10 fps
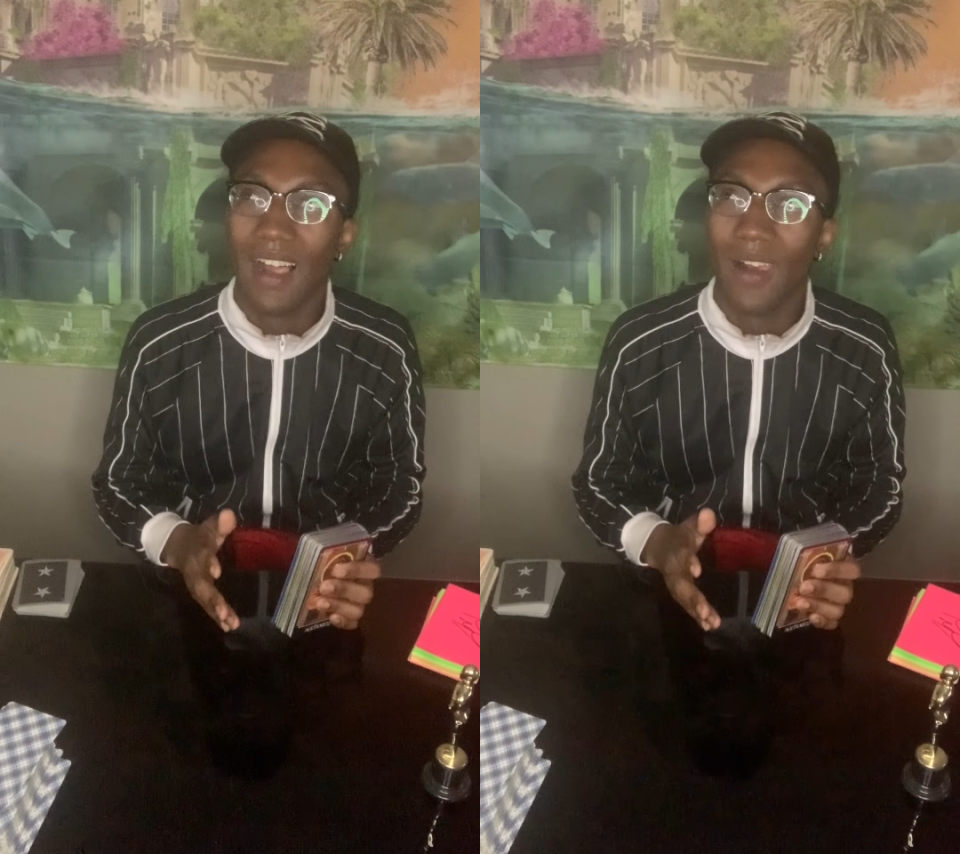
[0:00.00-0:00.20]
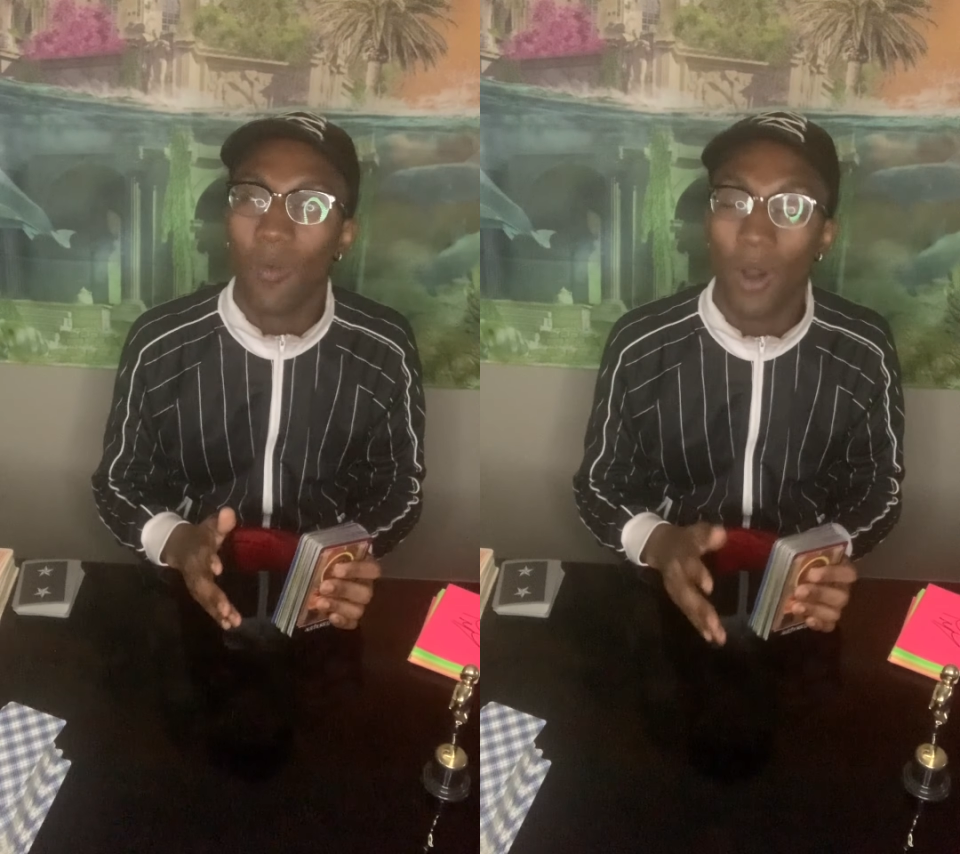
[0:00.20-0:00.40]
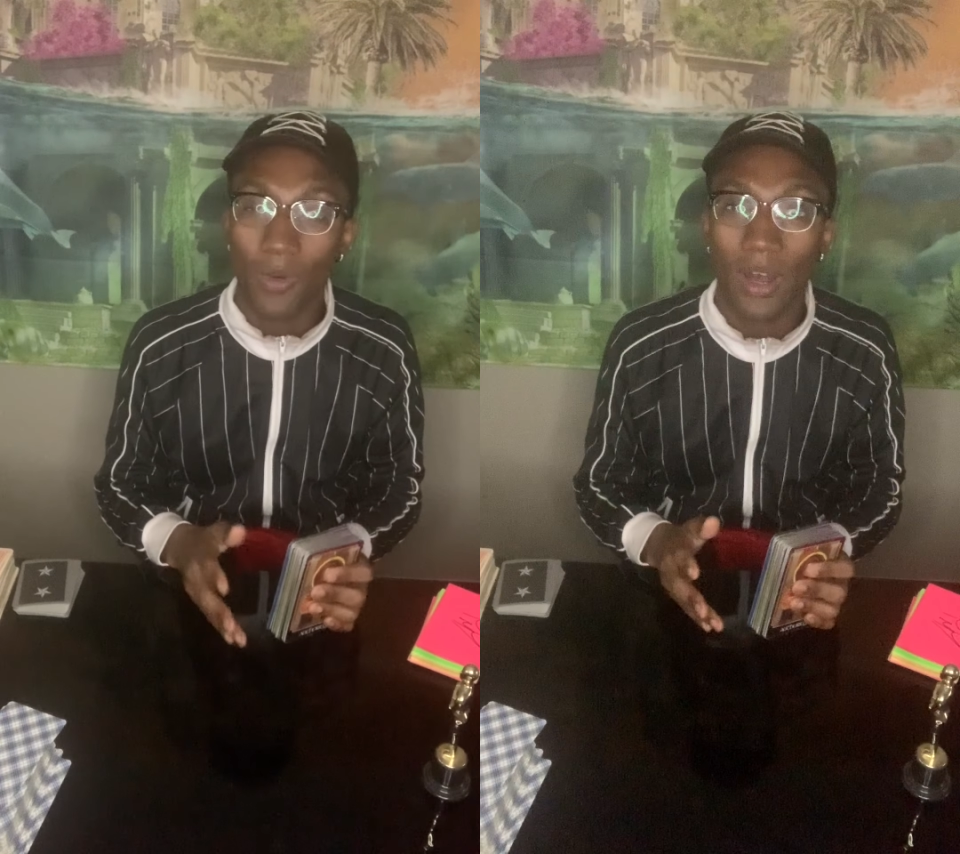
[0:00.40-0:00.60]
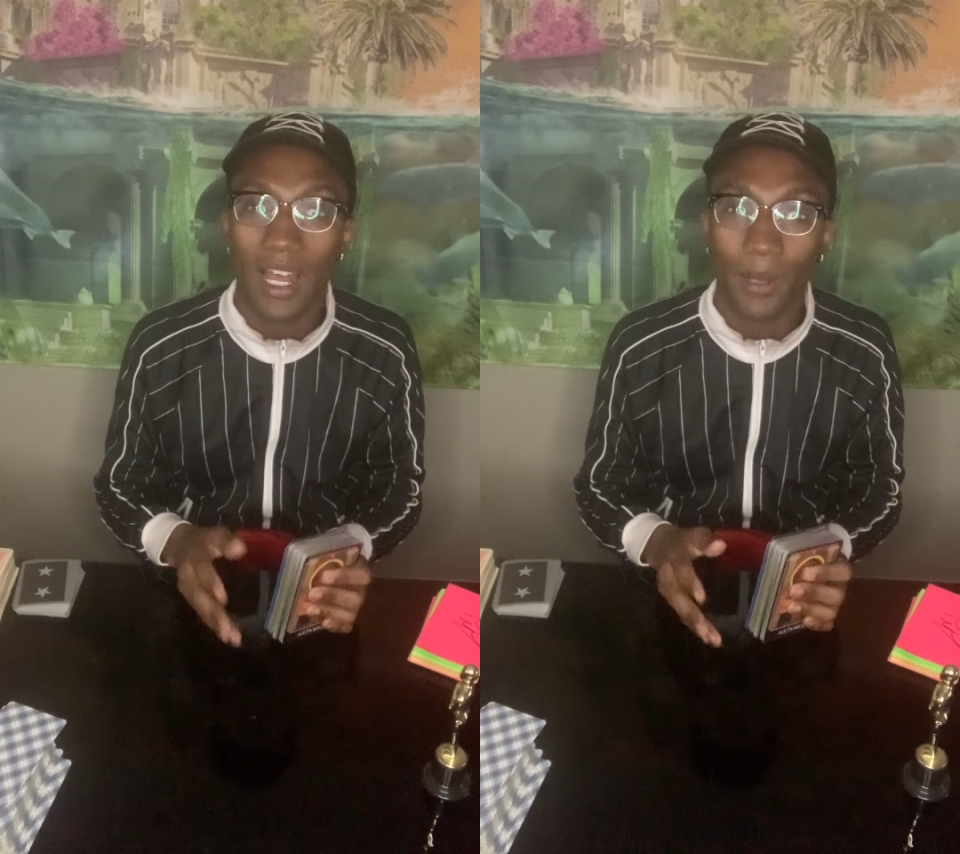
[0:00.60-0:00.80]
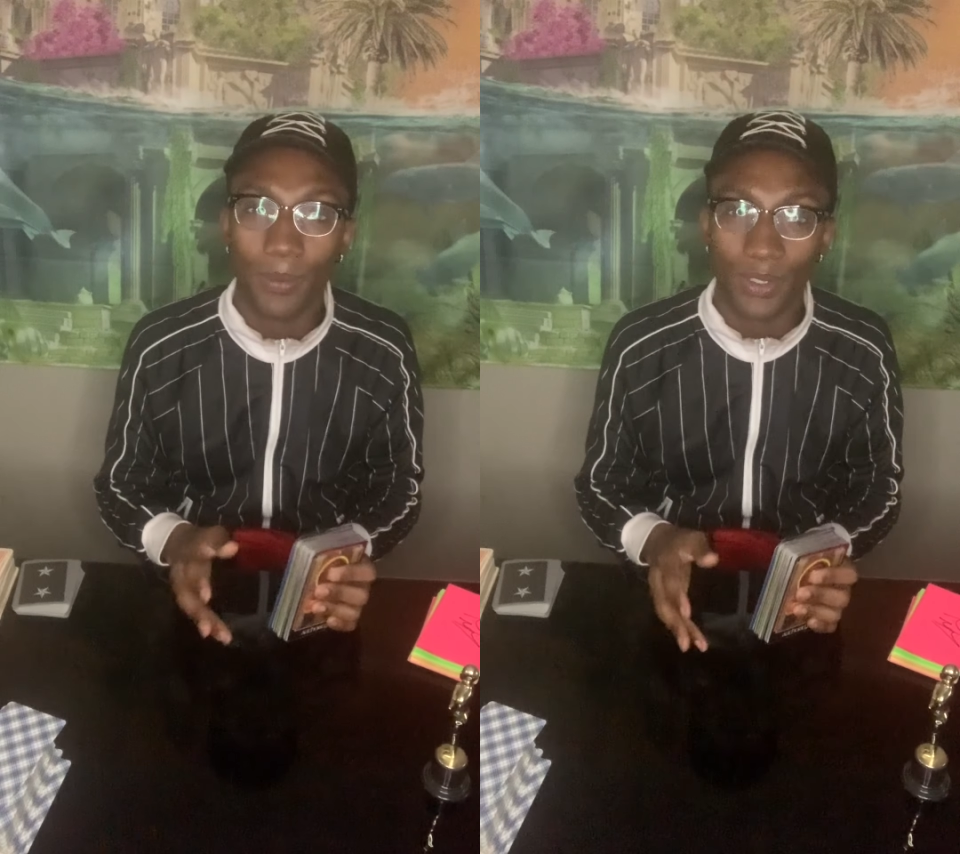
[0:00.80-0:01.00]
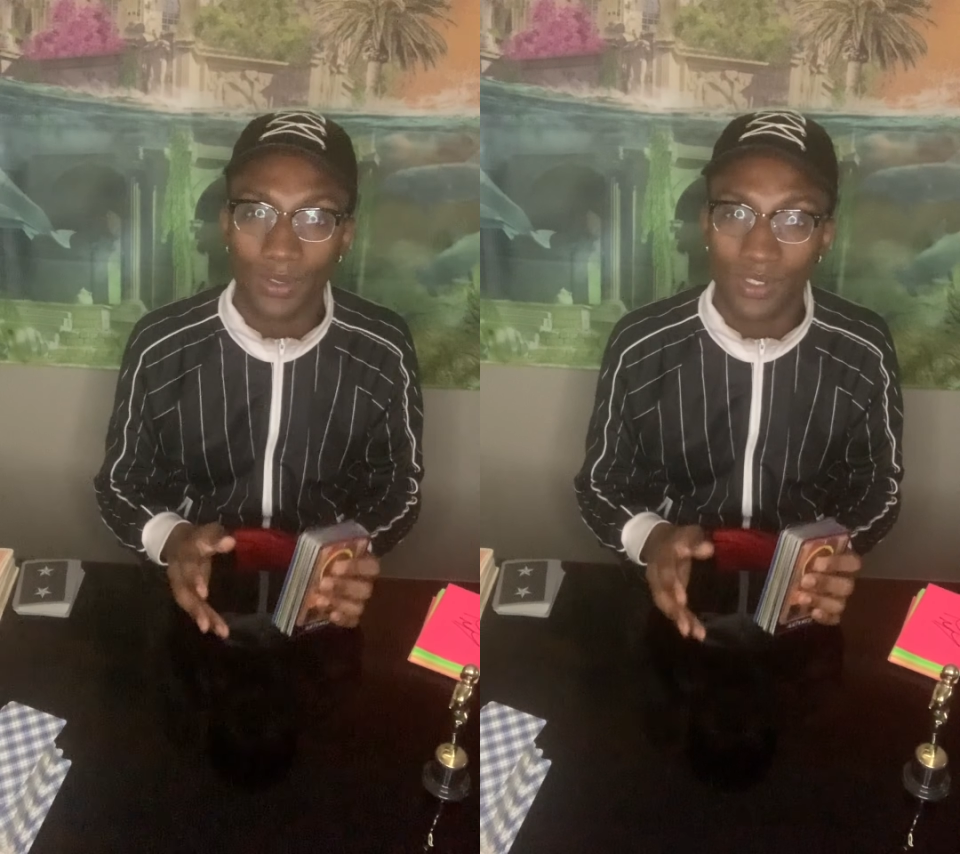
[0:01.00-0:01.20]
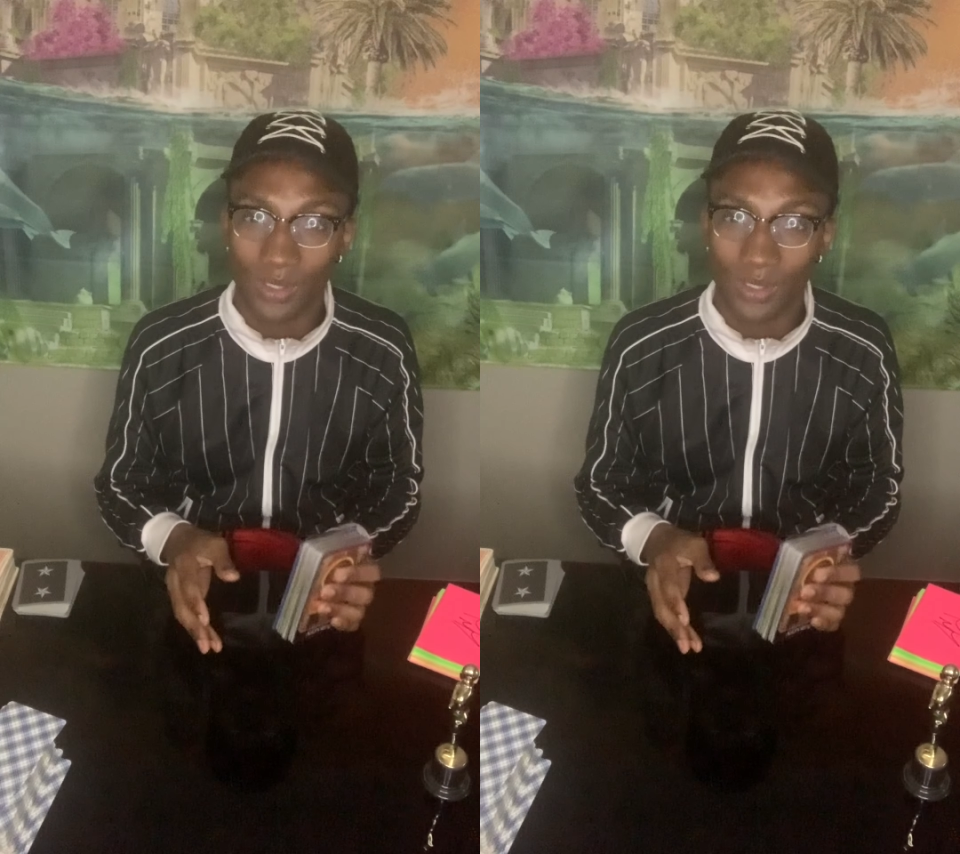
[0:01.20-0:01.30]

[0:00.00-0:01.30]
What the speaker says: what will help you